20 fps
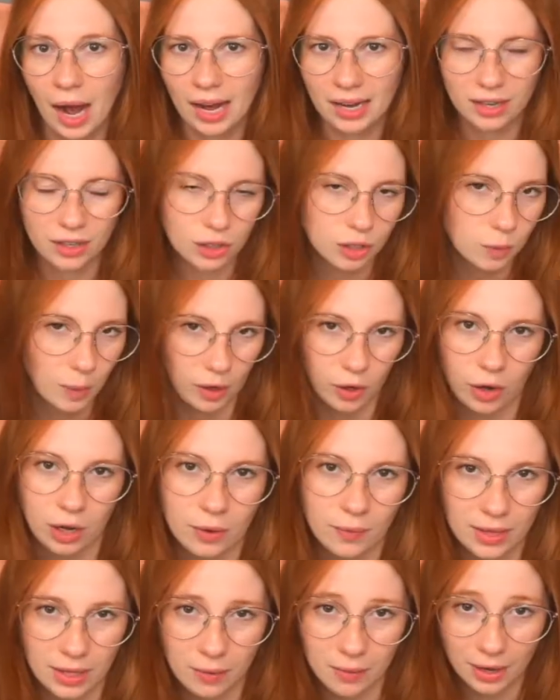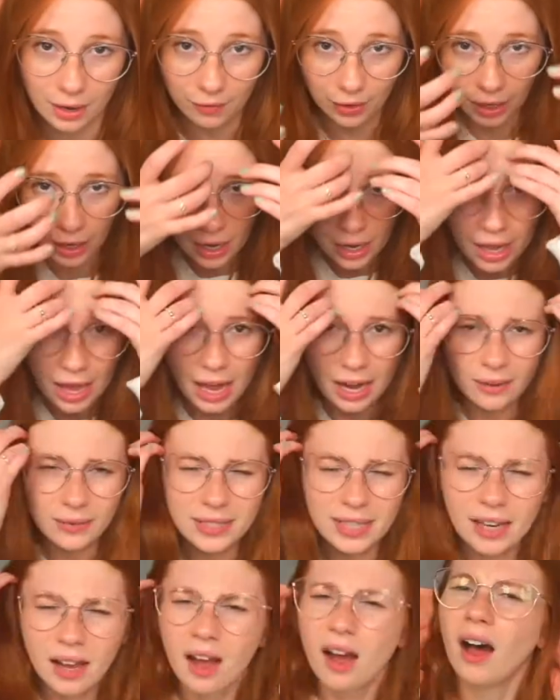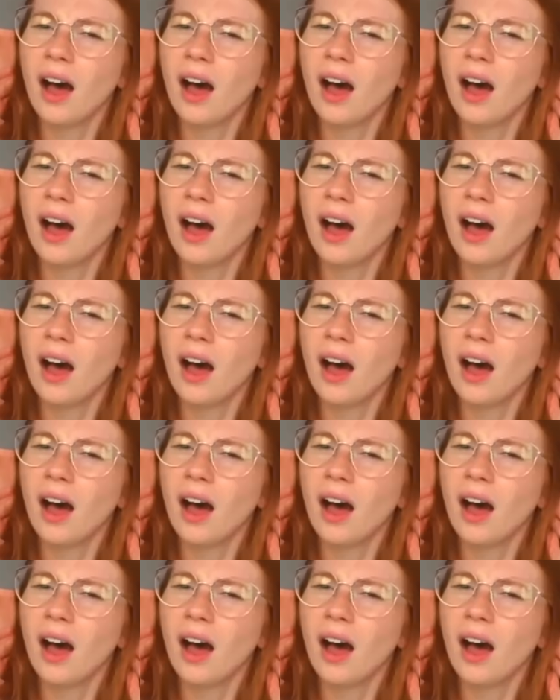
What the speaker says: I could use my Cricut with it, whatever. And I was like,